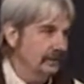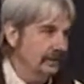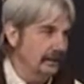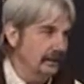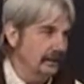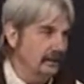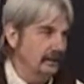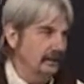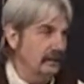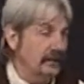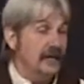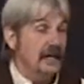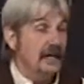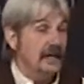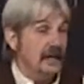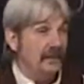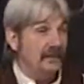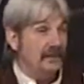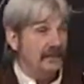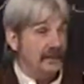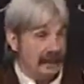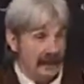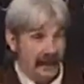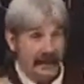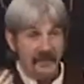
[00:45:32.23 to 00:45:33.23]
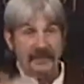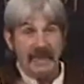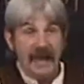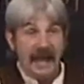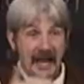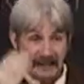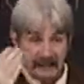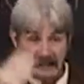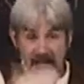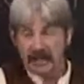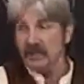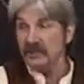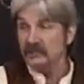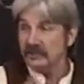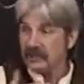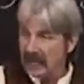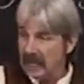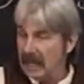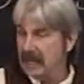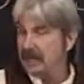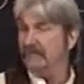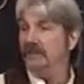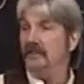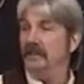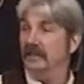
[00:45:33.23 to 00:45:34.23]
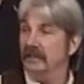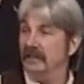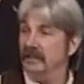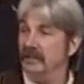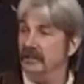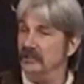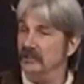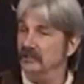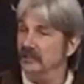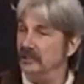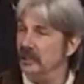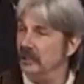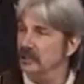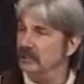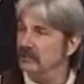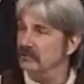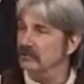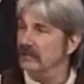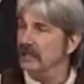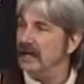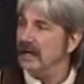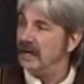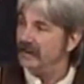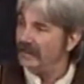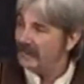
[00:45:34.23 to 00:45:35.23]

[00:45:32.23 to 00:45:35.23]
You know, and, and that does happen in this country.